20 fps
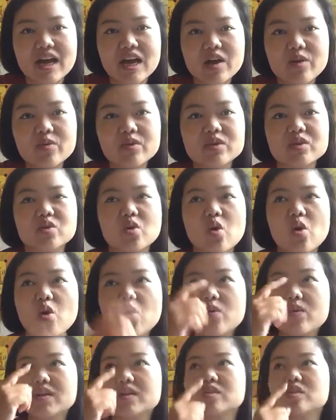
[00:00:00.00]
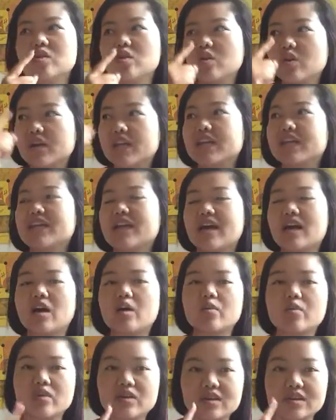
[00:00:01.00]
I was always looking
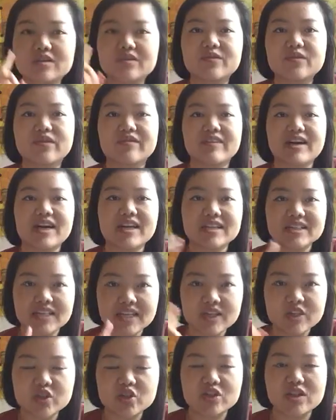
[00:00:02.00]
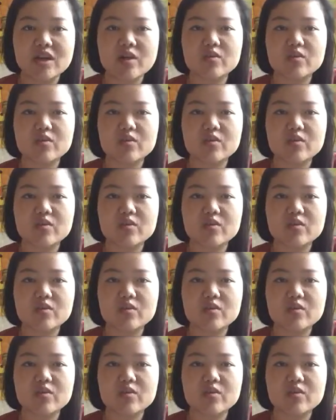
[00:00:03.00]
outward for validation.